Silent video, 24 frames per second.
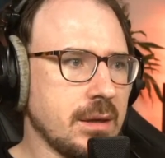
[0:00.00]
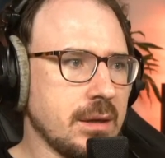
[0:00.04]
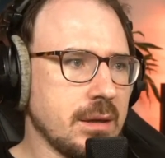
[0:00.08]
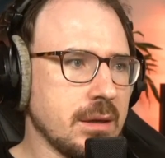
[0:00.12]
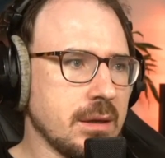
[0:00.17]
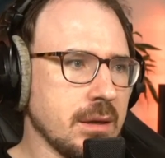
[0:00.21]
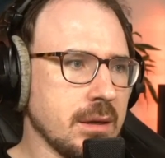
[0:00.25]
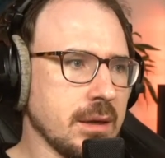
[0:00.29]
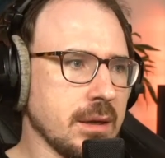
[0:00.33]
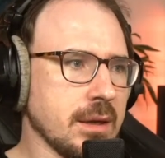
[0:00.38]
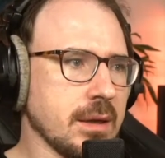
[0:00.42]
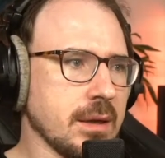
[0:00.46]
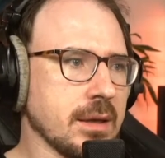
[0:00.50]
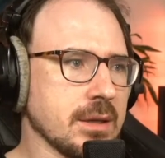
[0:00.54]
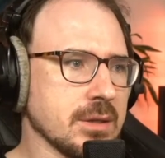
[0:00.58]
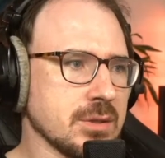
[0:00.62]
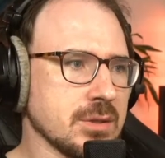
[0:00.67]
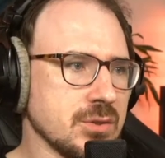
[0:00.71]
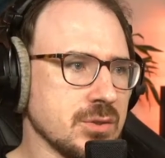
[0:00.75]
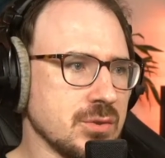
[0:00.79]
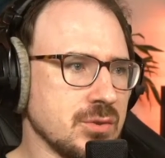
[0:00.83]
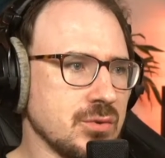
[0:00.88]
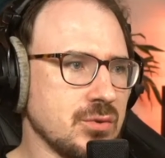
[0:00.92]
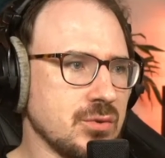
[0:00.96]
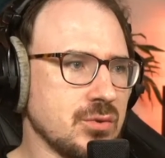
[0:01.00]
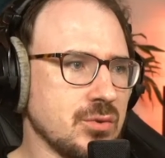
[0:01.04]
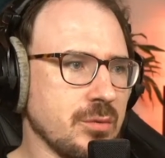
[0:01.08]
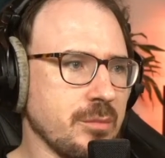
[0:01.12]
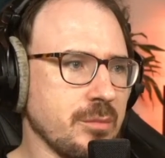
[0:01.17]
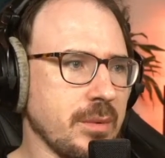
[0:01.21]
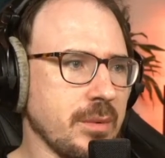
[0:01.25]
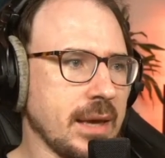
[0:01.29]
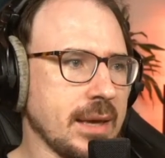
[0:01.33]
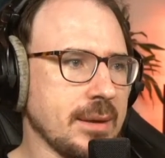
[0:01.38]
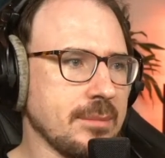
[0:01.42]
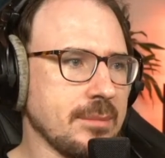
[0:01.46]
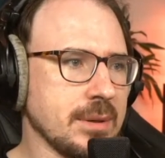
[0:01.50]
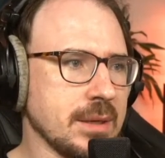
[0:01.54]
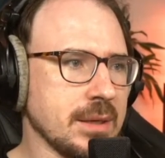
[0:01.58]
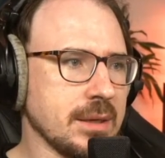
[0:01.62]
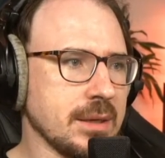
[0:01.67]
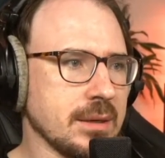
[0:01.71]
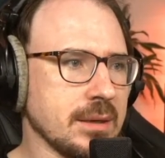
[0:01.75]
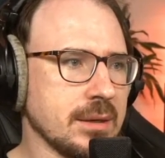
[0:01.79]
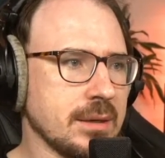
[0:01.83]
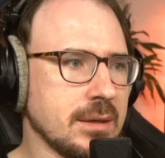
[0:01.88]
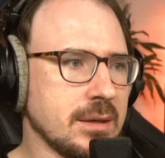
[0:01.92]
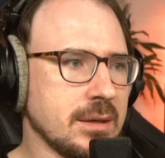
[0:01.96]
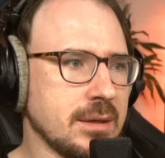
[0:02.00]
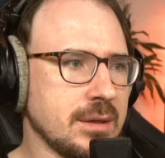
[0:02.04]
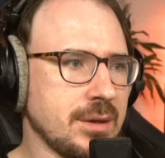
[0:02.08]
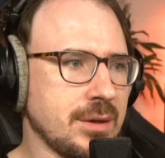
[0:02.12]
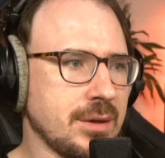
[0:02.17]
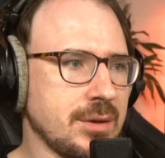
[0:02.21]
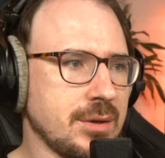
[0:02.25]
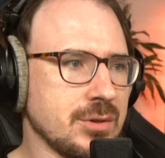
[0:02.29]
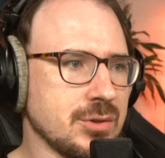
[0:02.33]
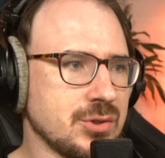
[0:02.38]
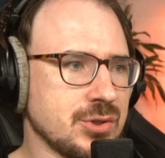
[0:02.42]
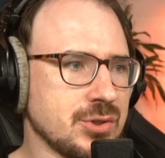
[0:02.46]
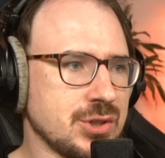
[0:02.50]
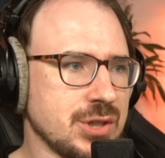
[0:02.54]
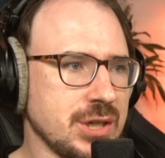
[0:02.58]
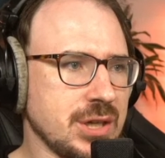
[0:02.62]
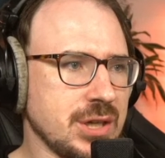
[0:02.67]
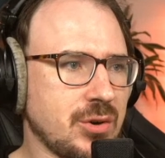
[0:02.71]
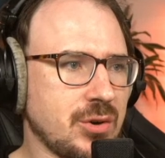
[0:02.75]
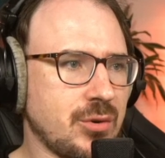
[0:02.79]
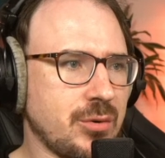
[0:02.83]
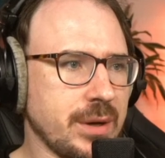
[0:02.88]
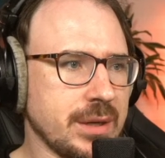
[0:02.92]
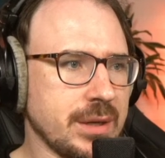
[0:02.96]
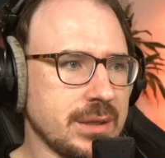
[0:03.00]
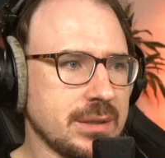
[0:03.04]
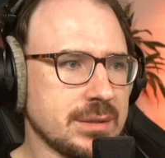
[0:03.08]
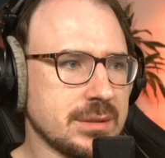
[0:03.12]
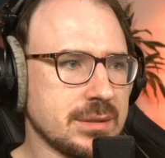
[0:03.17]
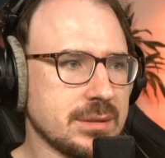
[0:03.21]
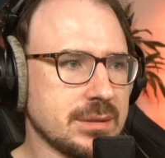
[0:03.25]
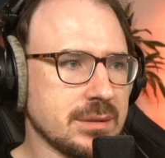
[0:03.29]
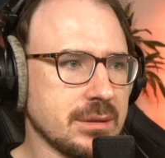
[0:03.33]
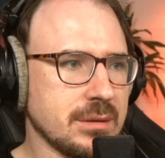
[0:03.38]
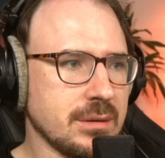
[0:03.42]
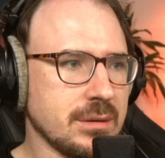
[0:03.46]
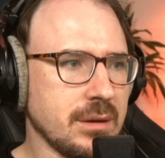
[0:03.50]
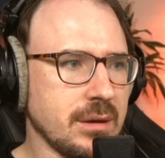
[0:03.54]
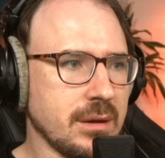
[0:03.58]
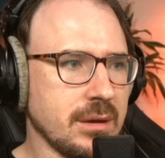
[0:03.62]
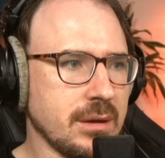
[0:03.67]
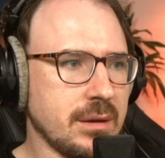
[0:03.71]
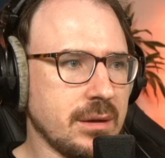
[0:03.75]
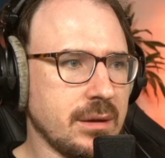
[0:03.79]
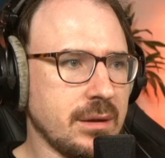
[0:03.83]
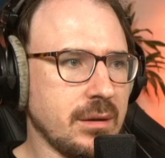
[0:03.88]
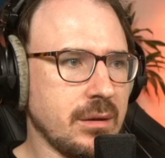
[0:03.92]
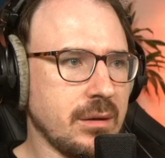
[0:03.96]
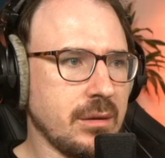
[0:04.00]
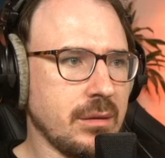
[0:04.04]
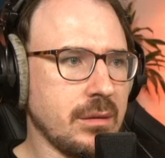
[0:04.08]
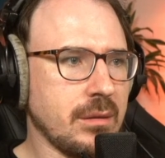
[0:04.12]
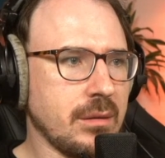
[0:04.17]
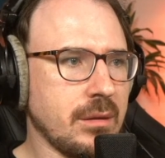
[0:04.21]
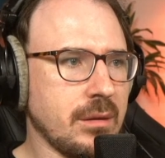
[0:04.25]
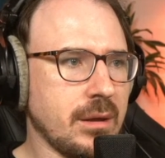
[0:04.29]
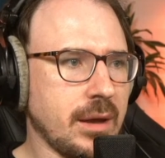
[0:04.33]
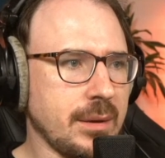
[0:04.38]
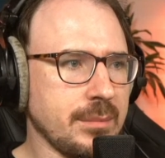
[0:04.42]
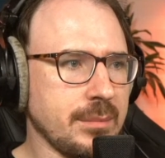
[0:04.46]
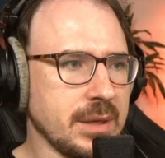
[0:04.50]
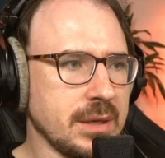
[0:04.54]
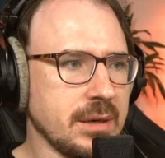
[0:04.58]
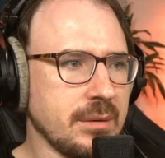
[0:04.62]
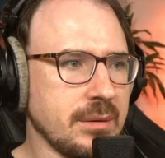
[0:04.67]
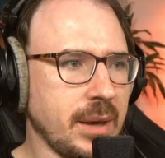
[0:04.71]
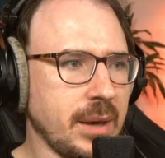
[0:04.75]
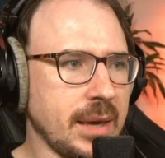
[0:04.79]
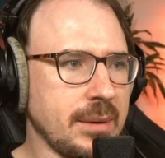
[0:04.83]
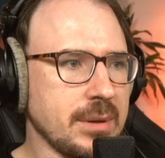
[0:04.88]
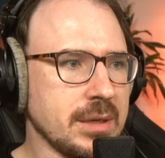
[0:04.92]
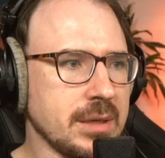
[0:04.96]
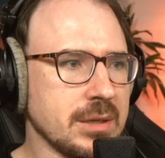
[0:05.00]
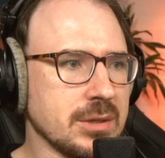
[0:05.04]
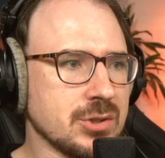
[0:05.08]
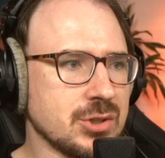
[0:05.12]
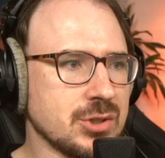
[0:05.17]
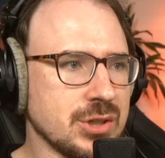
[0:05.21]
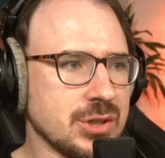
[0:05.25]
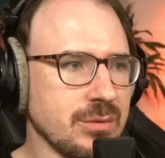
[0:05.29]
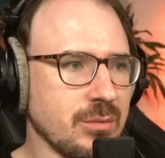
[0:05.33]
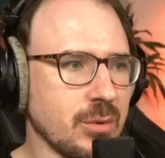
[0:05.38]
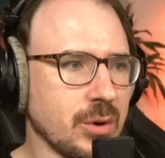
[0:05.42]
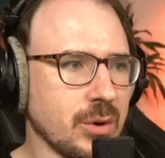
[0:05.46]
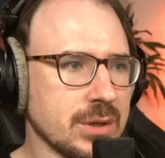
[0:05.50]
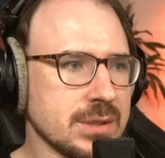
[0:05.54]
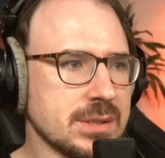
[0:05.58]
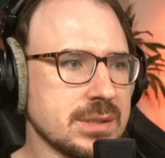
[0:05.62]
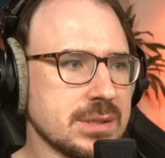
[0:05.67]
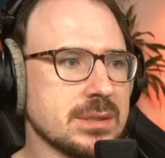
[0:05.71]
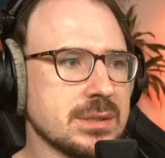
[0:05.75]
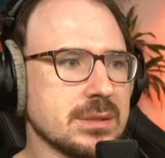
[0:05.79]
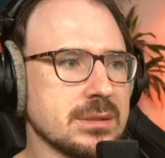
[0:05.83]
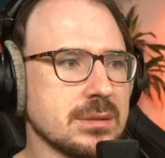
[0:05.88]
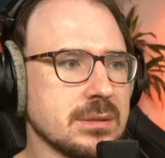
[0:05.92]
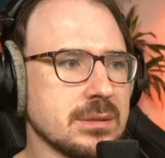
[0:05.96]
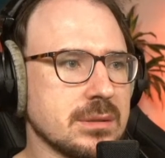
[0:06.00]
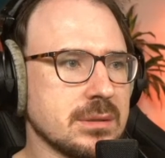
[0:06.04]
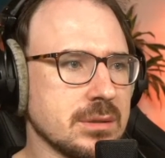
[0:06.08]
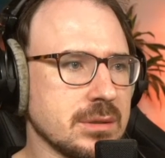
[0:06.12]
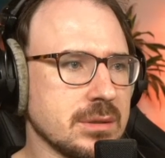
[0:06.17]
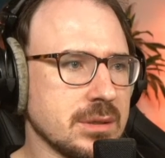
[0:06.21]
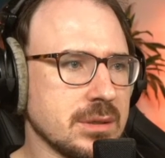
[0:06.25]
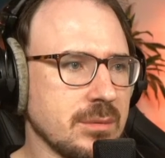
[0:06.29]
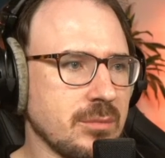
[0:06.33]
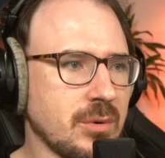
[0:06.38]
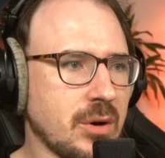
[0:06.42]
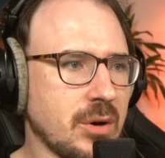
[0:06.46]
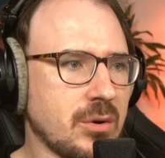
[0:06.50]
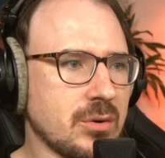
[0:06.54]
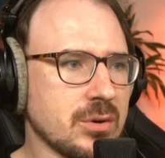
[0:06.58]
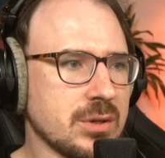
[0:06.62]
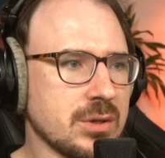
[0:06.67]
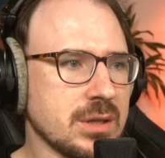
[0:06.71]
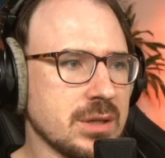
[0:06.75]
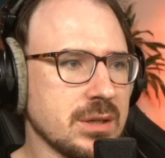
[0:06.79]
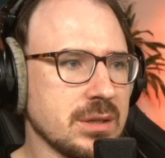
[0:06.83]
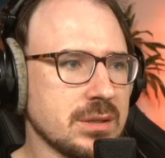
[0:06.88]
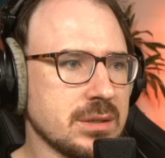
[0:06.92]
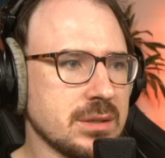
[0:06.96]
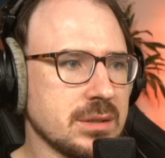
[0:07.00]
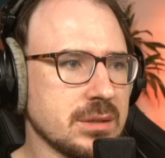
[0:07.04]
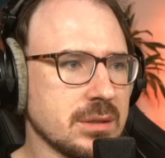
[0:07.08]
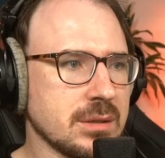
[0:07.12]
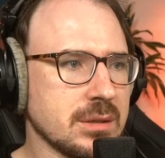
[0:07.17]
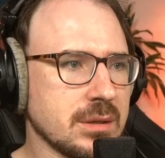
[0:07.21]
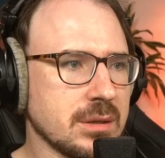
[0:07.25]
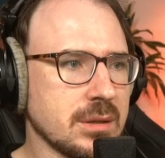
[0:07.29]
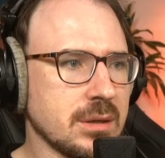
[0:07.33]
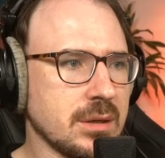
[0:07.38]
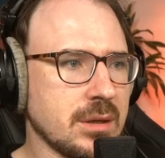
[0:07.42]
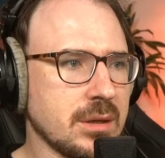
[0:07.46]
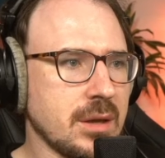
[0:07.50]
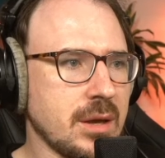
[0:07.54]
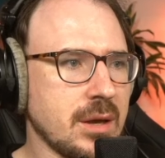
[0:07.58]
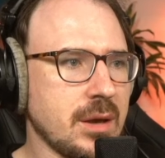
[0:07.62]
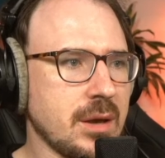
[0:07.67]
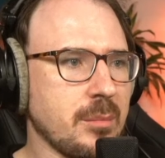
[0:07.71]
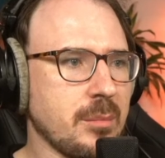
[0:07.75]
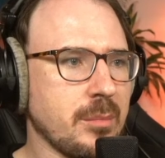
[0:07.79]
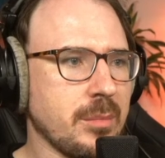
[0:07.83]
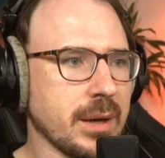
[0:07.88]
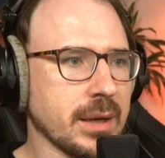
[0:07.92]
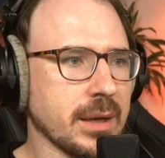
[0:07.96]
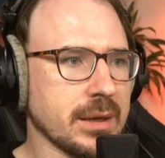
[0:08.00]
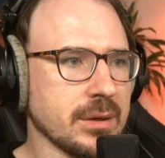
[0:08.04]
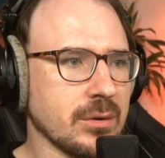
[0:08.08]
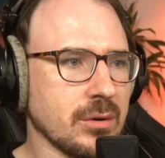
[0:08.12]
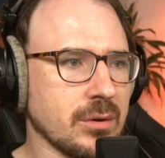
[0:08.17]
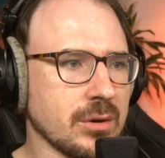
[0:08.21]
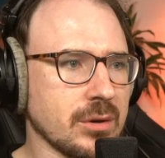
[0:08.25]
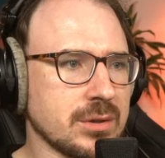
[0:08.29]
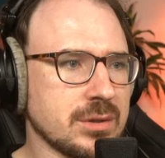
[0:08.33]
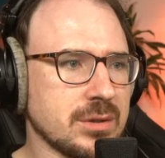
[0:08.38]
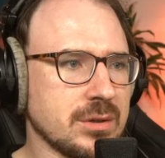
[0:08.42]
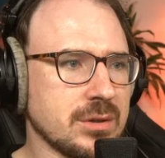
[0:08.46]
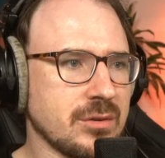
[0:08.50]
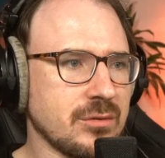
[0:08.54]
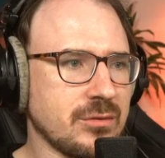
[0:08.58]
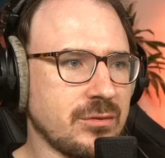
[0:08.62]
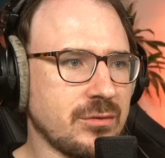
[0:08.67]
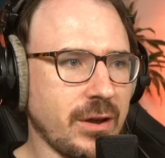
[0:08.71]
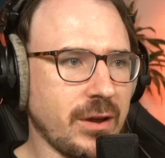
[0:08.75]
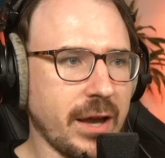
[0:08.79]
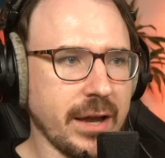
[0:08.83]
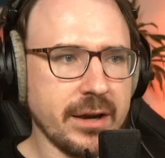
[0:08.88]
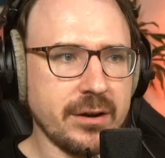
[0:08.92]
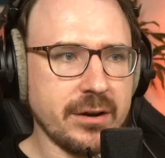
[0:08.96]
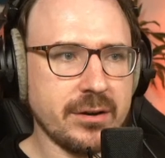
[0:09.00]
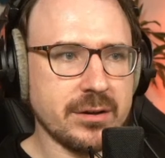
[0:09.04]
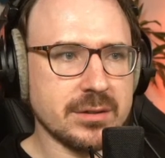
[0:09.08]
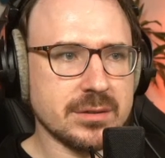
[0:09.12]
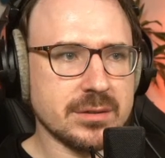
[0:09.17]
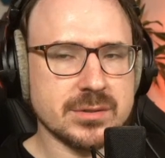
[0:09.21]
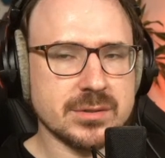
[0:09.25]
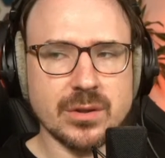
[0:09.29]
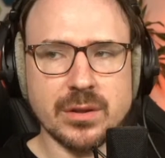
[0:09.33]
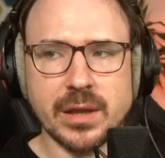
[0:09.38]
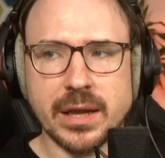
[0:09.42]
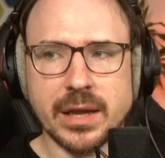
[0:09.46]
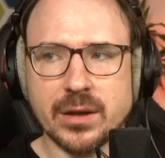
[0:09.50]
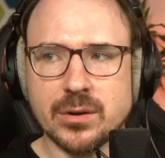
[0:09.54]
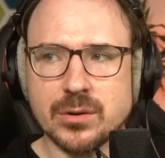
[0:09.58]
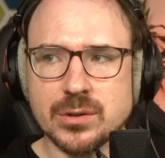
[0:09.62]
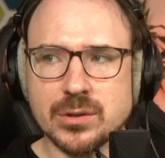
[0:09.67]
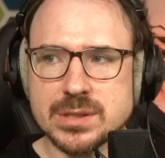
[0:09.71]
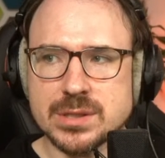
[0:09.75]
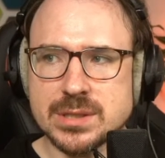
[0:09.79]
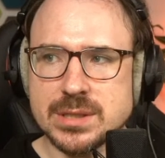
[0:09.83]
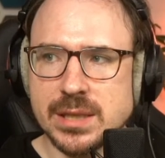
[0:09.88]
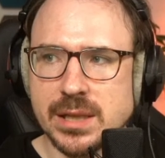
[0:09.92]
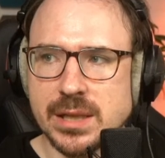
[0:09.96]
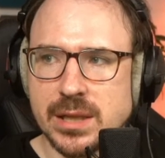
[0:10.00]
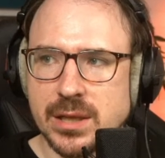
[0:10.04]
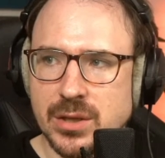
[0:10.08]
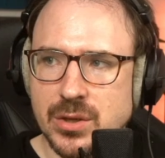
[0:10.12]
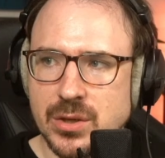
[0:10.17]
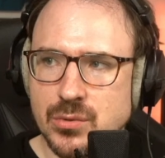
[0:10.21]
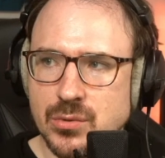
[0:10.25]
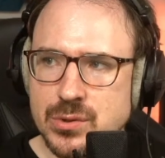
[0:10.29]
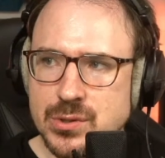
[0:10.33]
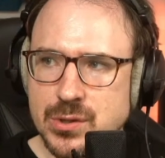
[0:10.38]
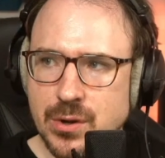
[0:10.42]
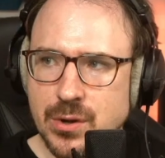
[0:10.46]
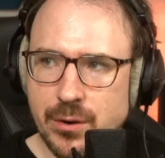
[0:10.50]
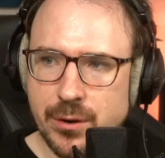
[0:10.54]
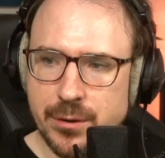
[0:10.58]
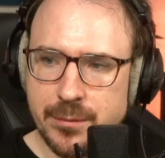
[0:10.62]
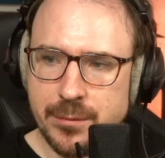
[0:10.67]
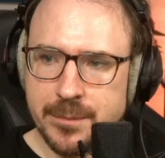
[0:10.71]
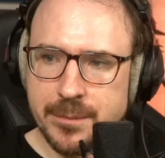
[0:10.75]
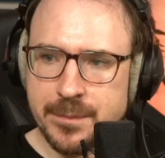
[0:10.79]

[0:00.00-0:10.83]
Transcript: To do maybe she quit. I mean, maybe she was demoted, but not fired, so they could still use her.